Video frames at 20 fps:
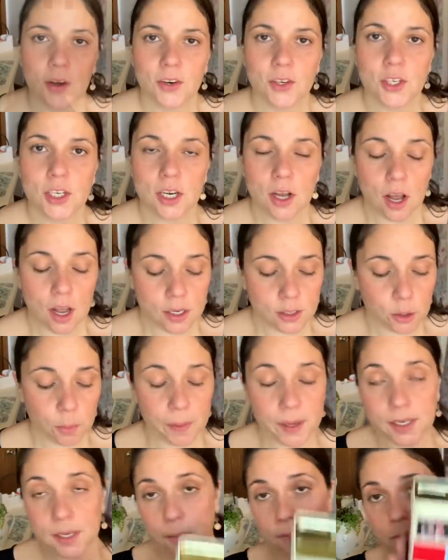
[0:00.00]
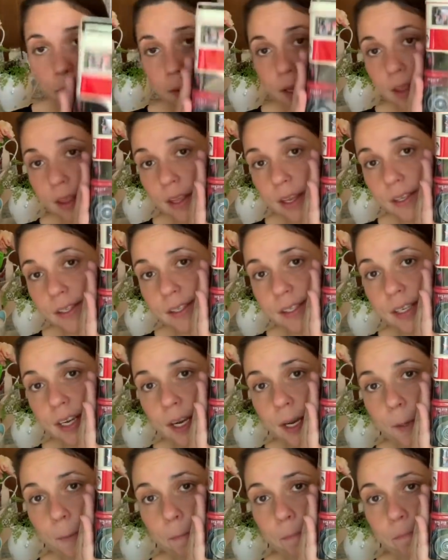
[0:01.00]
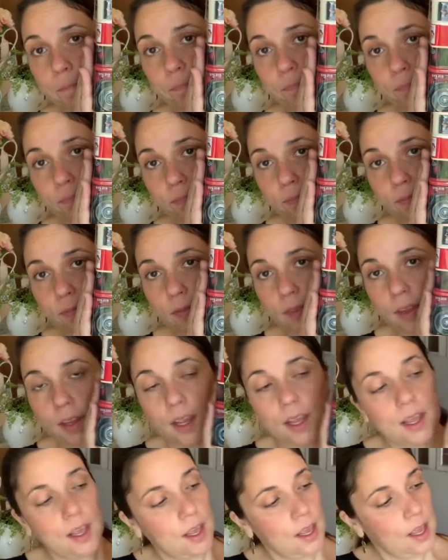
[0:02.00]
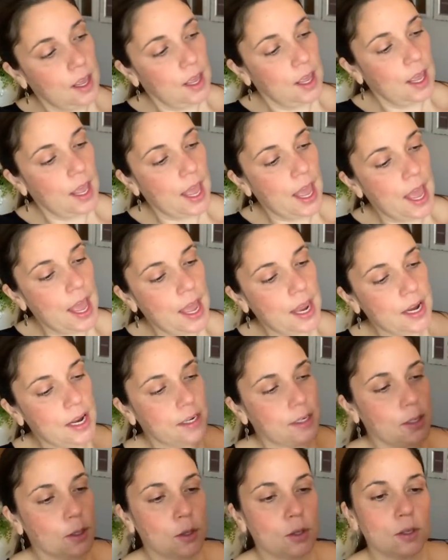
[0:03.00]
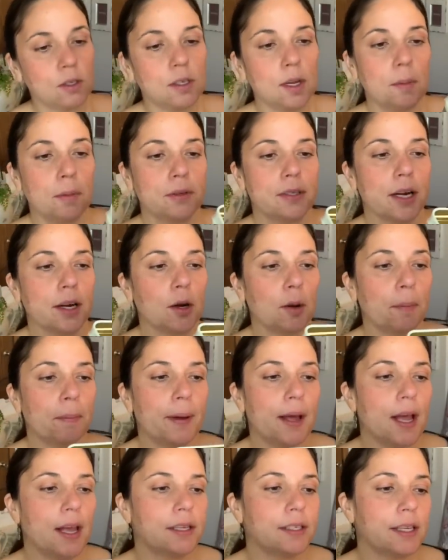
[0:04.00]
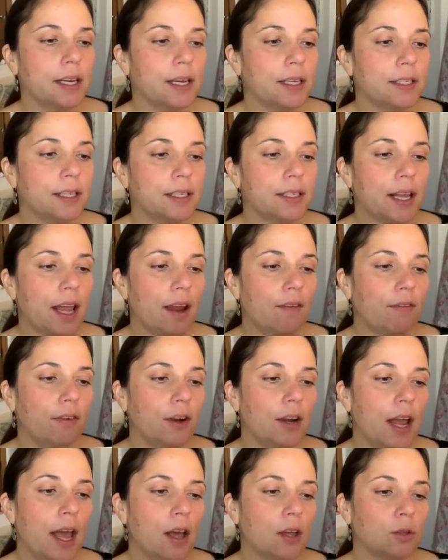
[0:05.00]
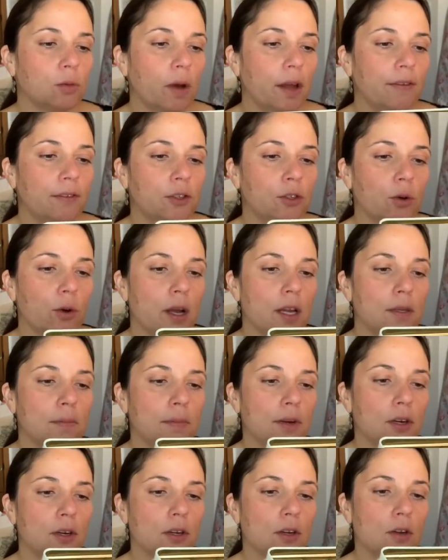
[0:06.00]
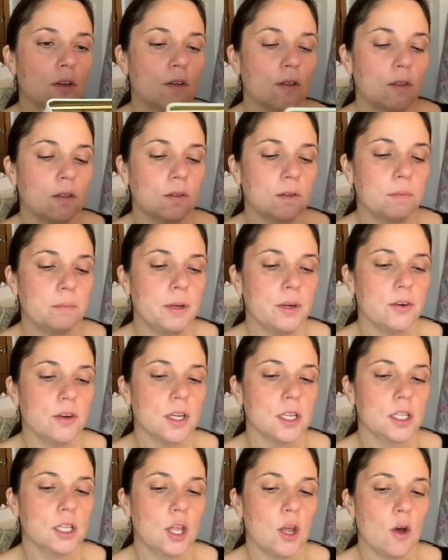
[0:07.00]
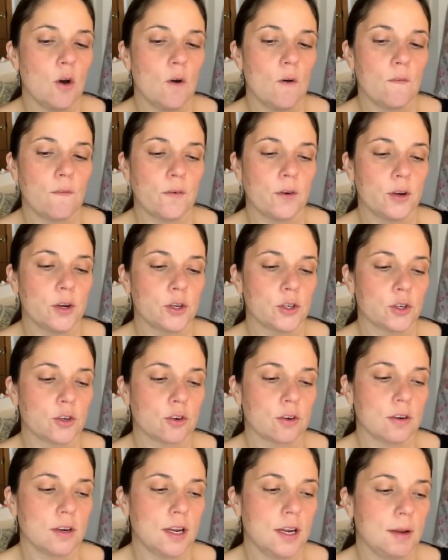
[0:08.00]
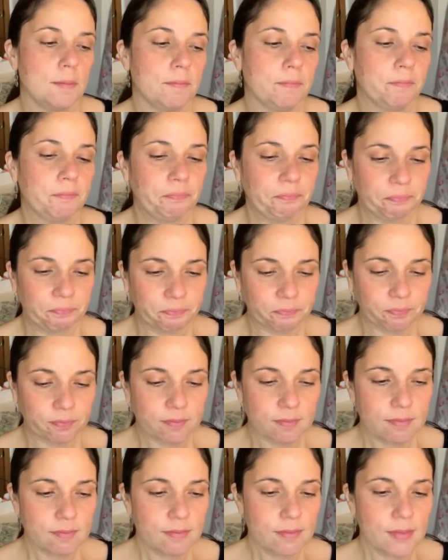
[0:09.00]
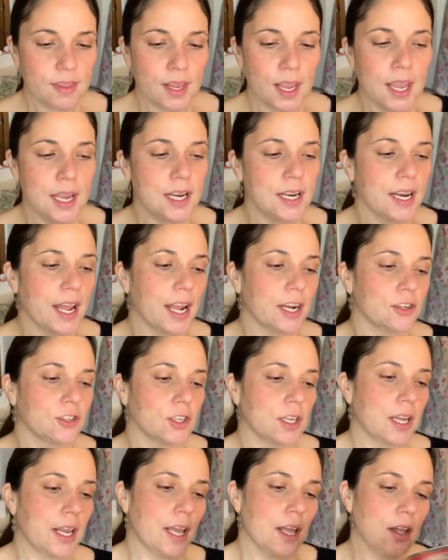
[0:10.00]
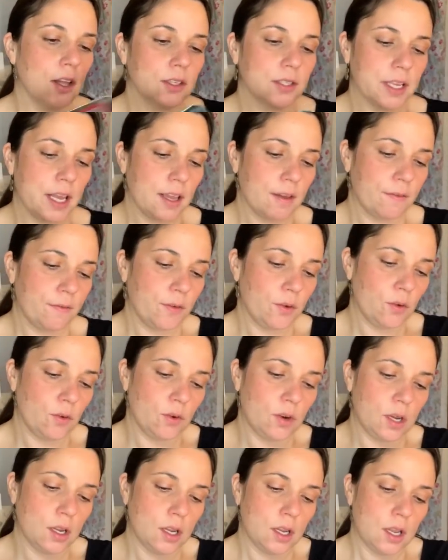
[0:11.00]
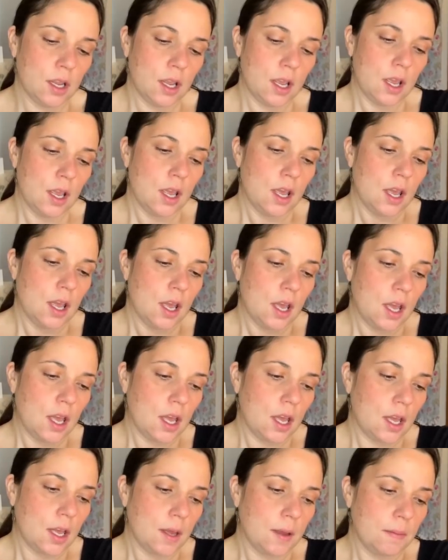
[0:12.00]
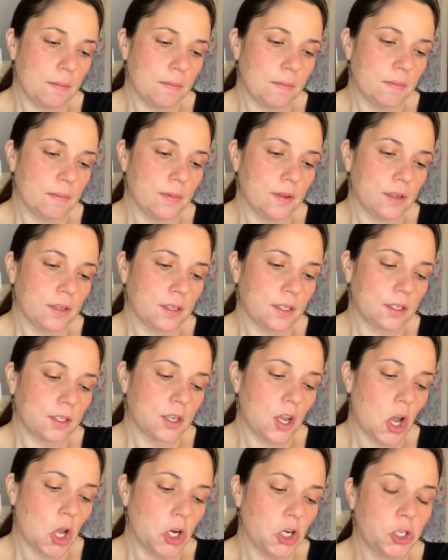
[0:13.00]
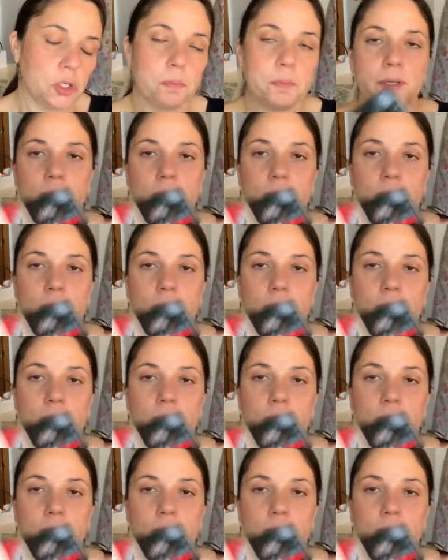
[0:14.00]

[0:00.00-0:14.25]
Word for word: She also picked up for me this tin and it's a double decker bus and it says every housewife's choice miracle miraglow furniture cream and it actually held like food um scottish